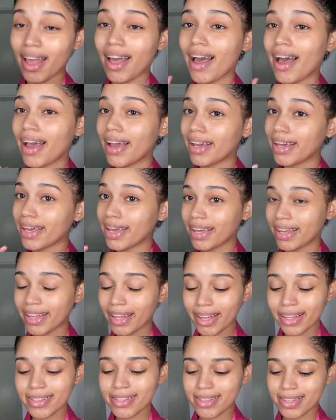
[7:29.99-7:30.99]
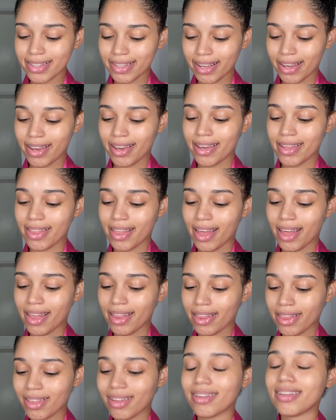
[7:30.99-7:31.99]
I can say
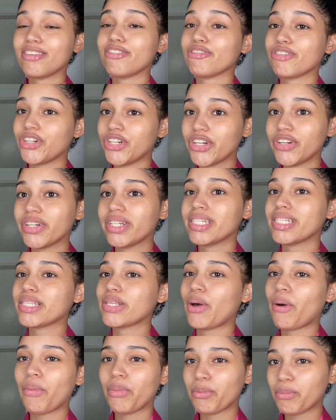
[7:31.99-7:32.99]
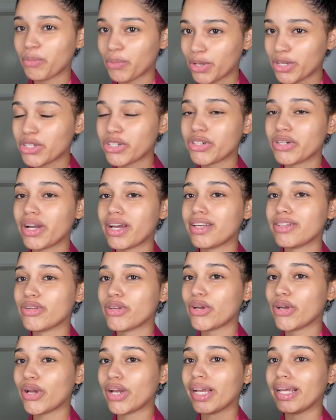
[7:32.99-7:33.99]
that the fragrance on the
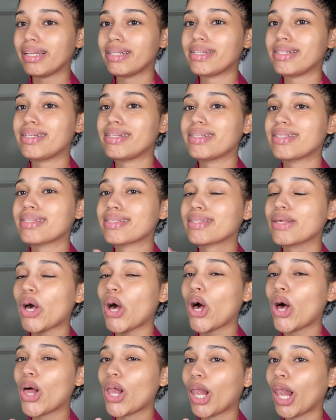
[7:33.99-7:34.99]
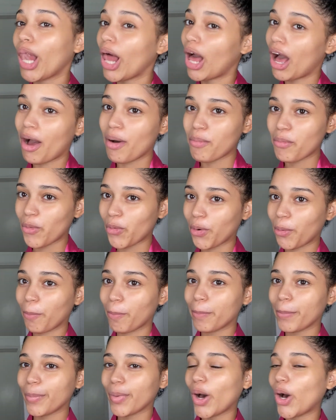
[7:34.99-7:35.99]
moisturizer is a lot more
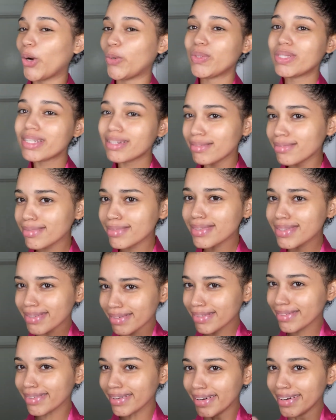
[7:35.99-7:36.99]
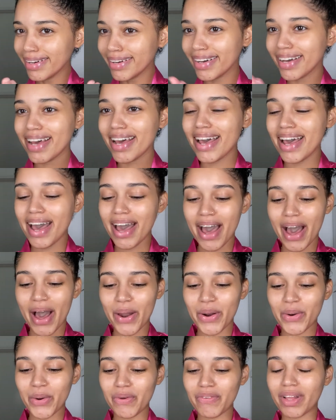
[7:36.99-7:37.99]
potent. I
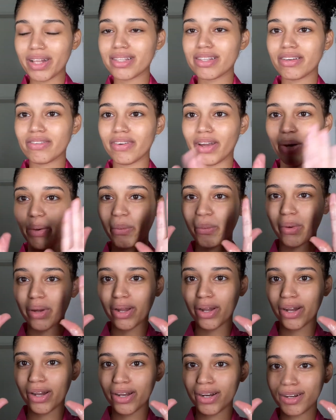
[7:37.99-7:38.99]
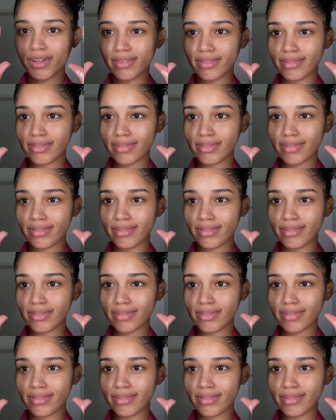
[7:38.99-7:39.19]
don't know if that's the right word.